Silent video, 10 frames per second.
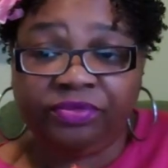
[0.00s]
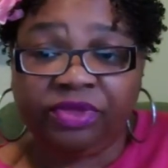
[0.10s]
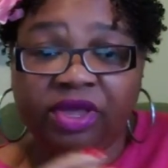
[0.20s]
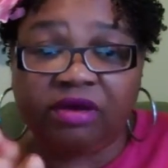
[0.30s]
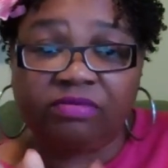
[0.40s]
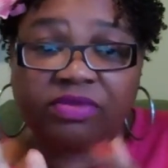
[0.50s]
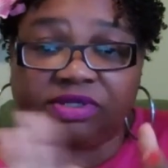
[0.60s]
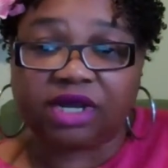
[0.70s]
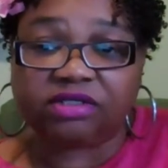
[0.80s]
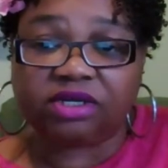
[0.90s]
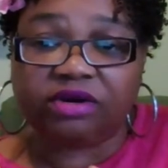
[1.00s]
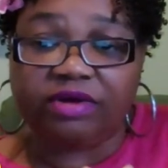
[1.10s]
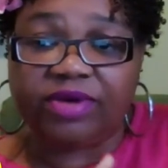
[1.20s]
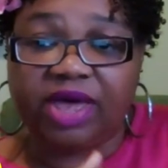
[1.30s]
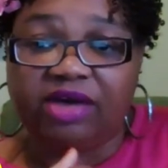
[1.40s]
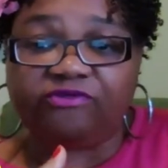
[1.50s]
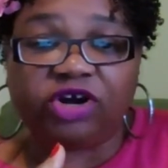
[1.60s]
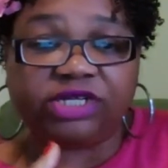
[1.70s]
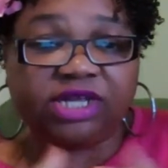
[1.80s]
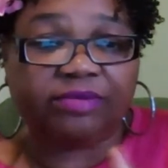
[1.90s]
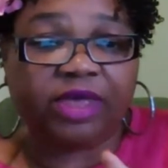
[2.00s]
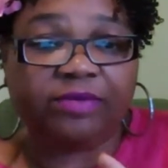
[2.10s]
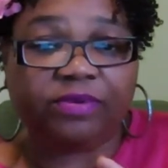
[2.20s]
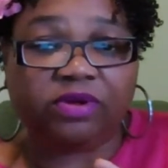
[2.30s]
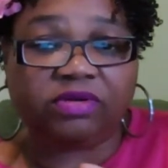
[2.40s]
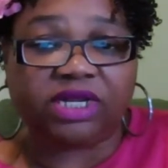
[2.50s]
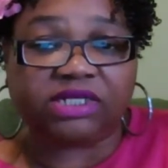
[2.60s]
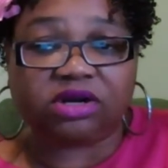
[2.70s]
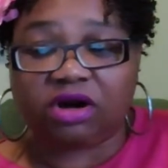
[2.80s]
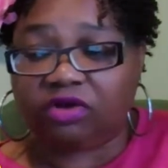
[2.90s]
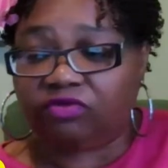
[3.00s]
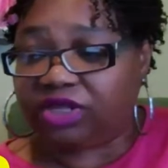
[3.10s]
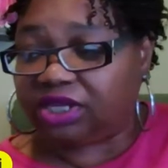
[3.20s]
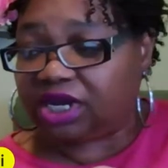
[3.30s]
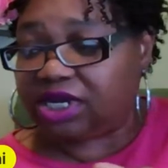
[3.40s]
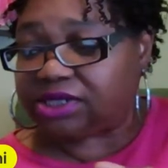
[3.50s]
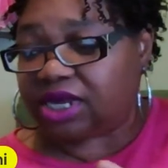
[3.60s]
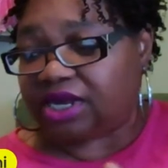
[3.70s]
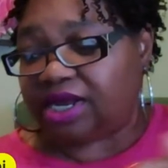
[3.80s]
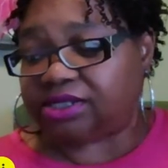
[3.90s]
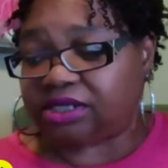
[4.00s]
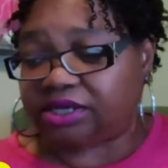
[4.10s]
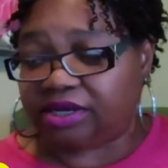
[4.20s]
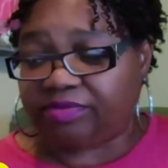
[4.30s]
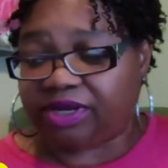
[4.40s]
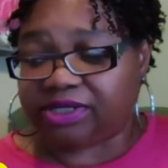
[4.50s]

Yep, it's actually great. We have 14 people that started with us, and that's good because